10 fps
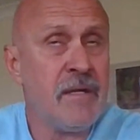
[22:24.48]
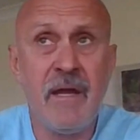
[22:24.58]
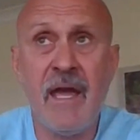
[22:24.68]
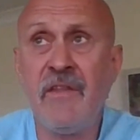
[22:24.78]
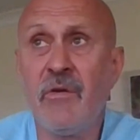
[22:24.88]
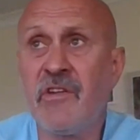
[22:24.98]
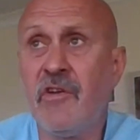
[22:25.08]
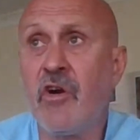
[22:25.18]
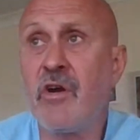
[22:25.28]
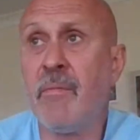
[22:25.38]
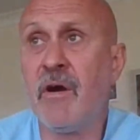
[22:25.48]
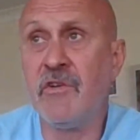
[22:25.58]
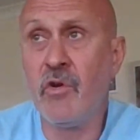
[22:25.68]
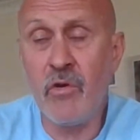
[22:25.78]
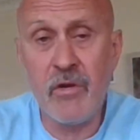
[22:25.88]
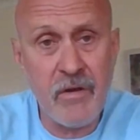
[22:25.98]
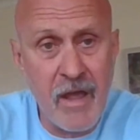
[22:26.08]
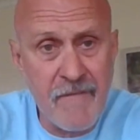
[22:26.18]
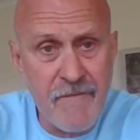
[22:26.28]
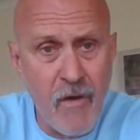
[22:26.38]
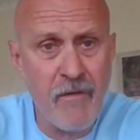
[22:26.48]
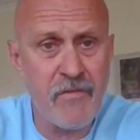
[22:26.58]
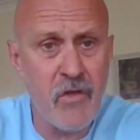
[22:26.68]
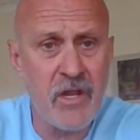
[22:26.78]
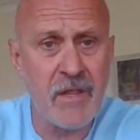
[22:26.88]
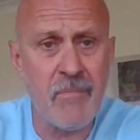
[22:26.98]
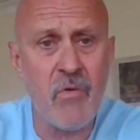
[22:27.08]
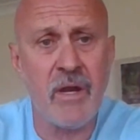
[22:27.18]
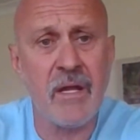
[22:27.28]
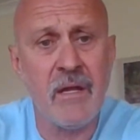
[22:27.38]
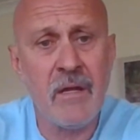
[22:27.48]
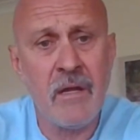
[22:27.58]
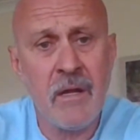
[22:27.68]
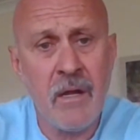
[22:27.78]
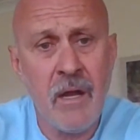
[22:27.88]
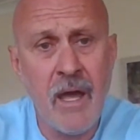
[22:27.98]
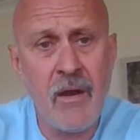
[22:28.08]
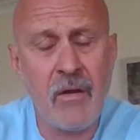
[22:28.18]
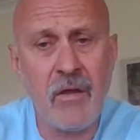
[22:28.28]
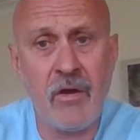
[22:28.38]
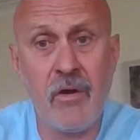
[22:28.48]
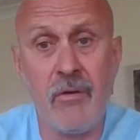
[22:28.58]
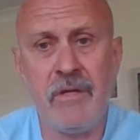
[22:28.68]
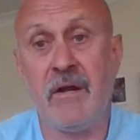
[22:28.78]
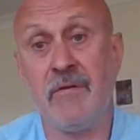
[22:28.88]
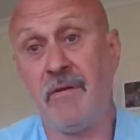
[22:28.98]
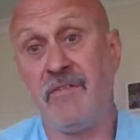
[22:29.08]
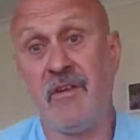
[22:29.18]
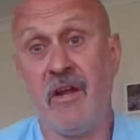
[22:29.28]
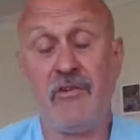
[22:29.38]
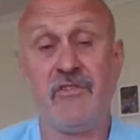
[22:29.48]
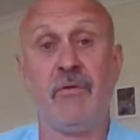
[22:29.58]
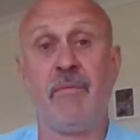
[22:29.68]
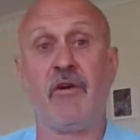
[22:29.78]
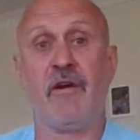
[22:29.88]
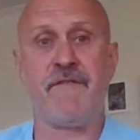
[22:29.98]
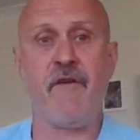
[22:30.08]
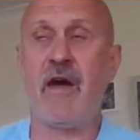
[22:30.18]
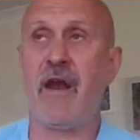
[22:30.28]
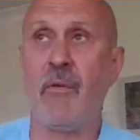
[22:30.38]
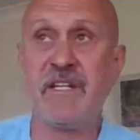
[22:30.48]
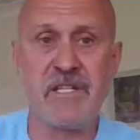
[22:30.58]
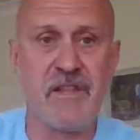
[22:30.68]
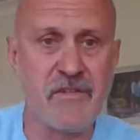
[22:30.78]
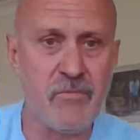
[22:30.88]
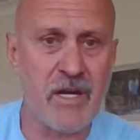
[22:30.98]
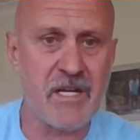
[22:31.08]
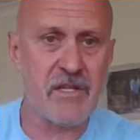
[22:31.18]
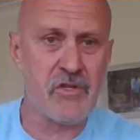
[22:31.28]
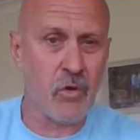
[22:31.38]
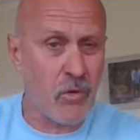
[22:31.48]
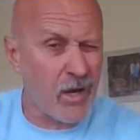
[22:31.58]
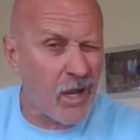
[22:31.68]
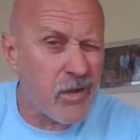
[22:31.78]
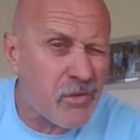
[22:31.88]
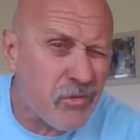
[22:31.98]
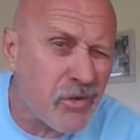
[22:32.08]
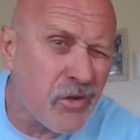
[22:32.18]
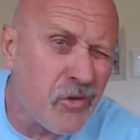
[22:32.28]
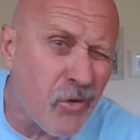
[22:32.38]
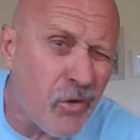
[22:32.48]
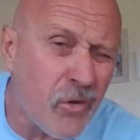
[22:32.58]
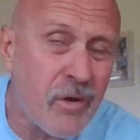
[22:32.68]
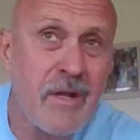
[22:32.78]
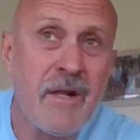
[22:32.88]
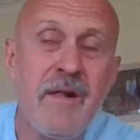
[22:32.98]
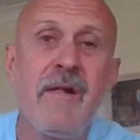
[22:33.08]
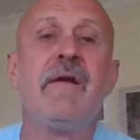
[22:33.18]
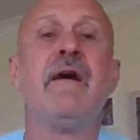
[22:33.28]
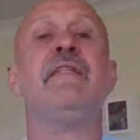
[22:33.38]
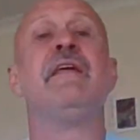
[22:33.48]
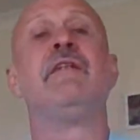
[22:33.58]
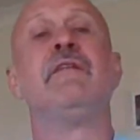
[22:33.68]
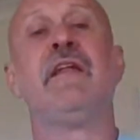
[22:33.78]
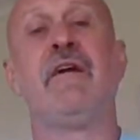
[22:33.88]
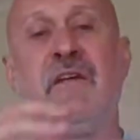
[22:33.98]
and there was a knock on my door at 5:30 in the morning, and I got it was in a hotel room. I got a fright, and I went to the door, and I looked through the door. And then, you